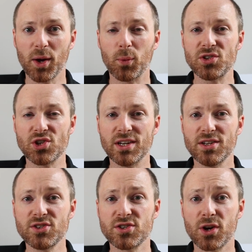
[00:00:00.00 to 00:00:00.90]
which
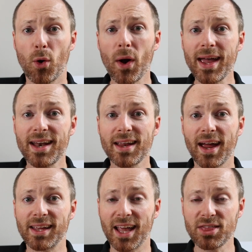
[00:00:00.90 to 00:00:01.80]
is to go ahead
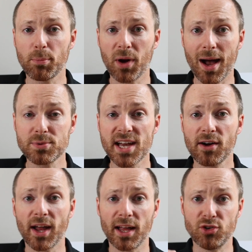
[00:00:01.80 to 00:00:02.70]
and get the props
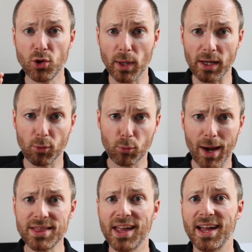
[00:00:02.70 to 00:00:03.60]
out and do it right